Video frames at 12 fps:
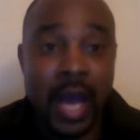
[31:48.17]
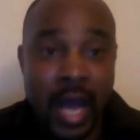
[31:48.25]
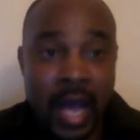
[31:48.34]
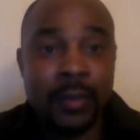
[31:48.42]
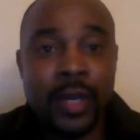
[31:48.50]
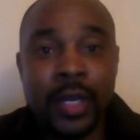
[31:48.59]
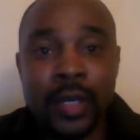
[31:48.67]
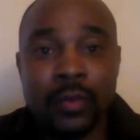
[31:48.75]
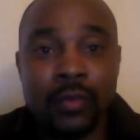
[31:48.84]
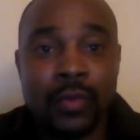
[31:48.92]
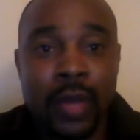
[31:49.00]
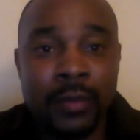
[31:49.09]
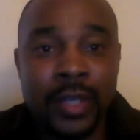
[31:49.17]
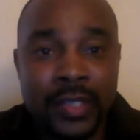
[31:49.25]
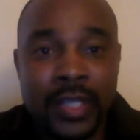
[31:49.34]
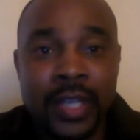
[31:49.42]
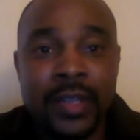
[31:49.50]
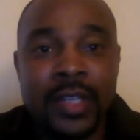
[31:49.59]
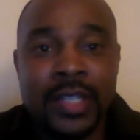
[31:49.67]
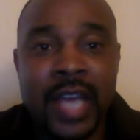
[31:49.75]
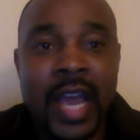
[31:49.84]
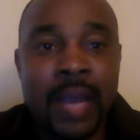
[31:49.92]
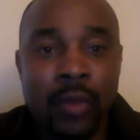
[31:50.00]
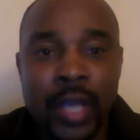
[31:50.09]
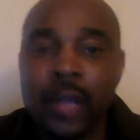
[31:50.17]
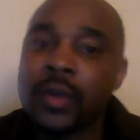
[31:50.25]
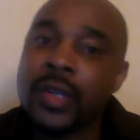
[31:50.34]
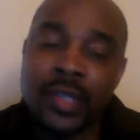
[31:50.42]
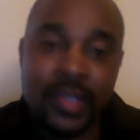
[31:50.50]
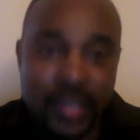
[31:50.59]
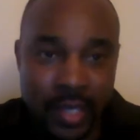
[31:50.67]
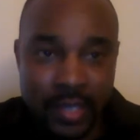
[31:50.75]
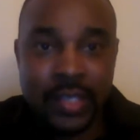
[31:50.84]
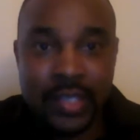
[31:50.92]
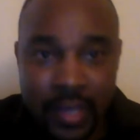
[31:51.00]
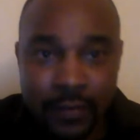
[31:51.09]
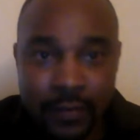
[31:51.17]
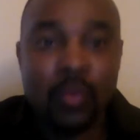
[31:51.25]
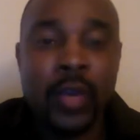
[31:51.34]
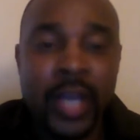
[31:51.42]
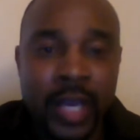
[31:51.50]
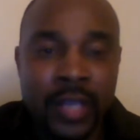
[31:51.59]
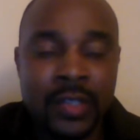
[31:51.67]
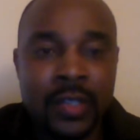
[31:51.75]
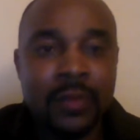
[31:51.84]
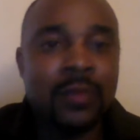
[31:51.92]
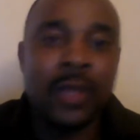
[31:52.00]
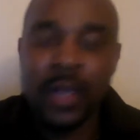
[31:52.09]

I'm gonna say the tiebreaker is the 67 wins